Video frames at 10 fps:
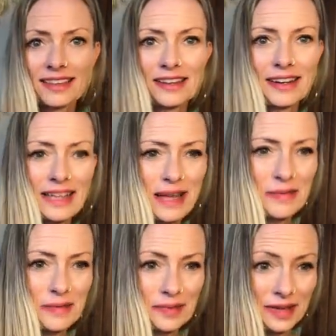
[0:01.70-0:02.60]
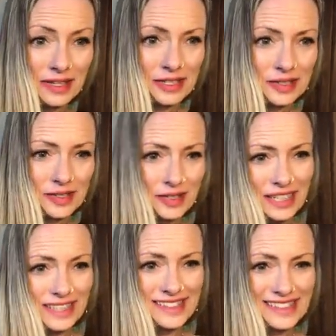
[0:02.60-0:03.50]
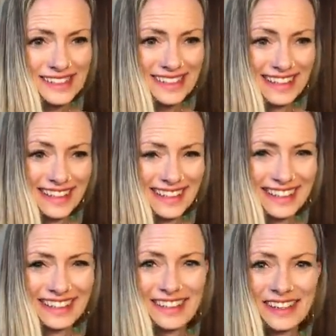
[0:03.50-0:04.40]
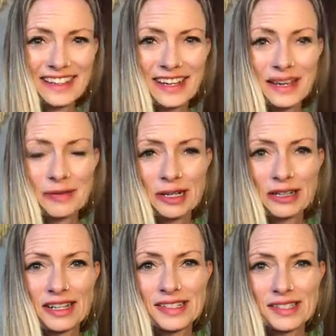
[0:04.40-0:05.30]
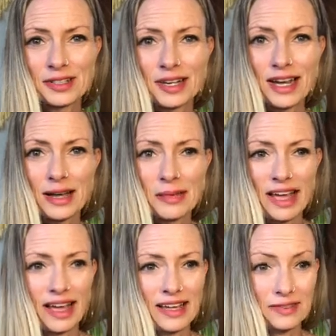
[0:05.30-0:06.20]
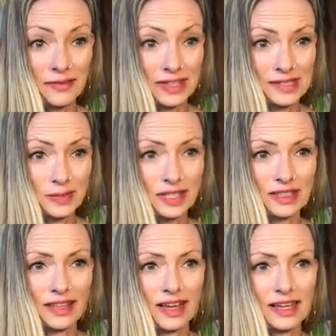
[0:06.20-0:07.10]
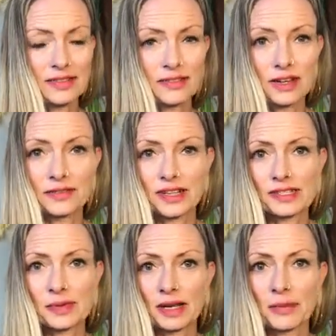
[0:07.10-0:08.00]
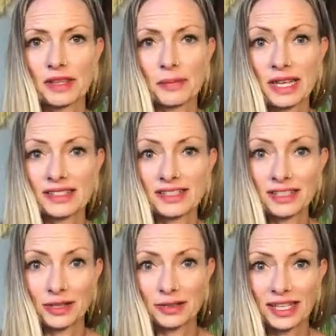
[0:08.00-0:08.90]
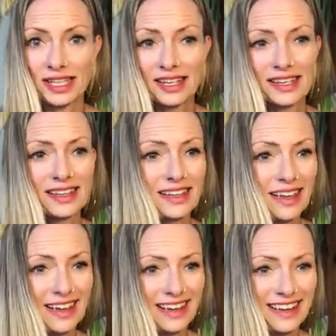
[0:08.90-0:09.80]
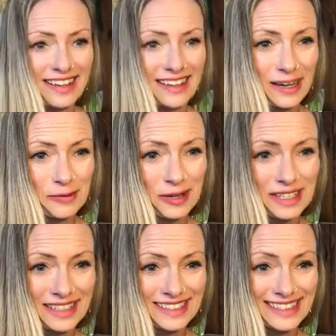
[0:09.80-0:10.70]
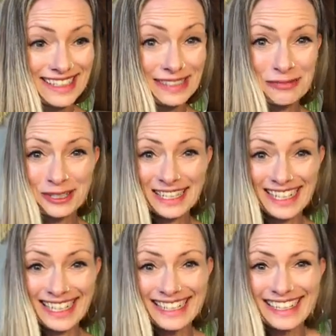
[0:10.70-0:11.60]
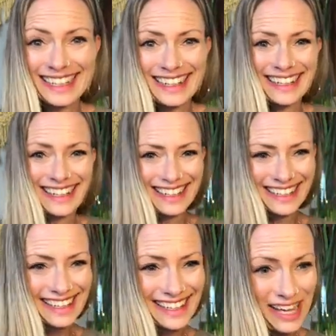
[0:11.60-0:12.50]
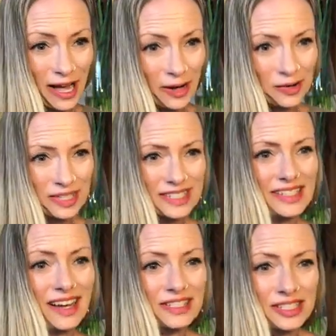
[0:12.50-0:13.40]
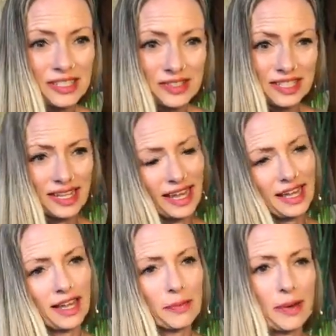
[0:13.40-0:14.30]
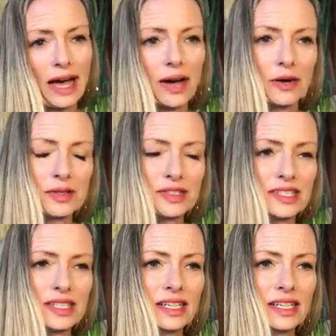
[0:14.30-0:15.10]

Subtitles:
there I am on two screens. I'm here on Instagram and Facebook Live. On Facebook, I'm on the Painted Yogi. And I wanted to, good morning. I wanted to talk to you today about,